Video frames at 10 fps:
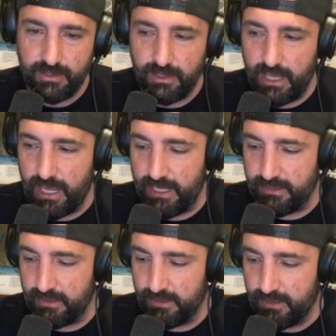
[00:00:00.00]

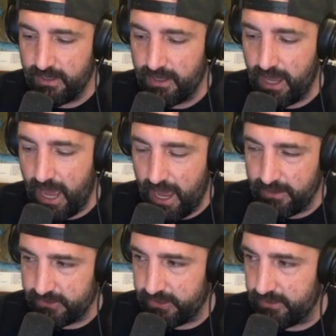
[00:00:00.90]
And
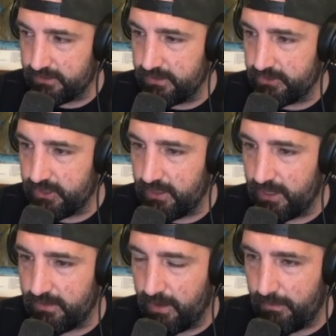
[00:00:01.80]

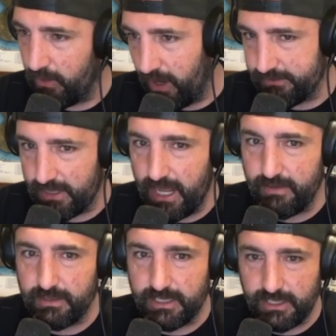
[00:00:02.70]
my wife said, "Hey,
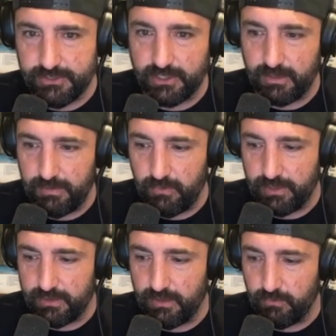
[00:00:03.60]
the kids are going to be
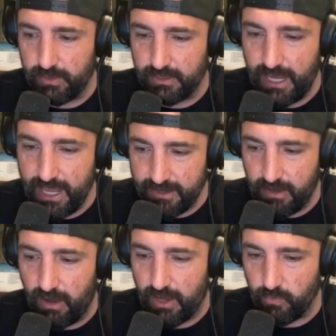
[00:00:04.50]
with Nana
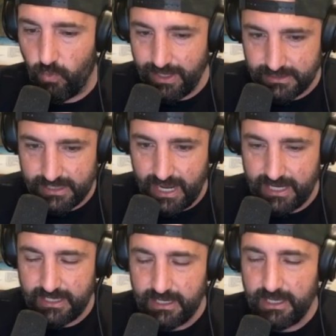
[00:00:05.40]
on
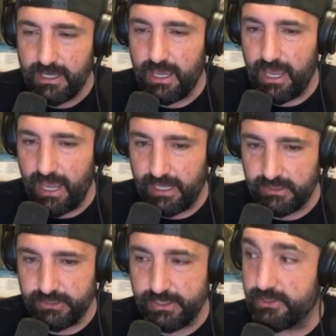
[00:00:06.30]
Wednesday, and
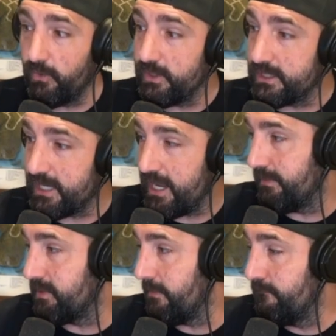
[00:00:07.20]
she's going to take
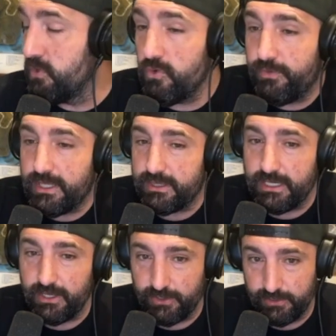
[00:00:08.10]
them to the movie
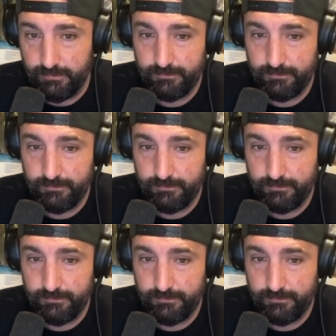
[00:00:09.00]
theater